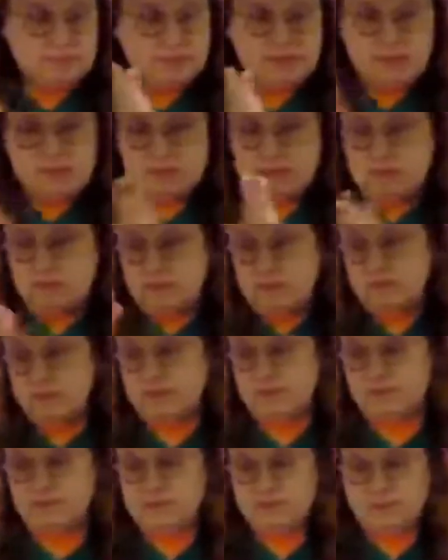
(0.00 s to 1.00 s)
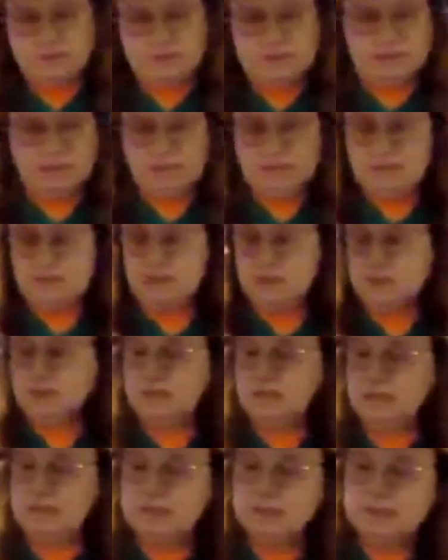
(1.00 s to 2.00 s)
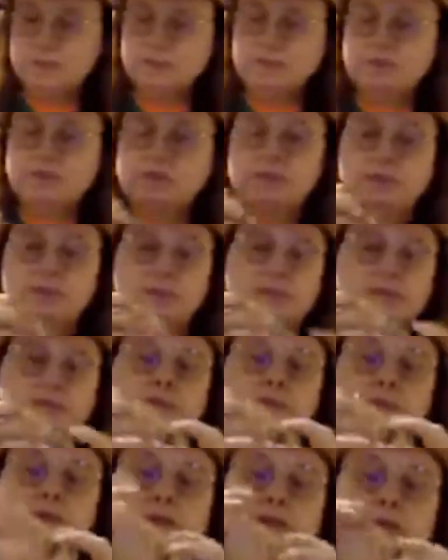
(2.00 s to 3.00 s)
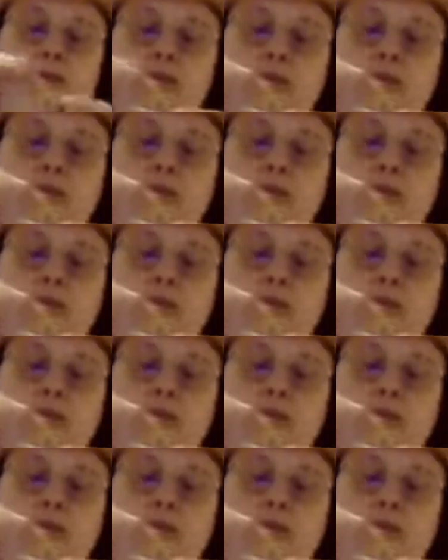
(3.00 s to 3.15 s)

All right. I want to do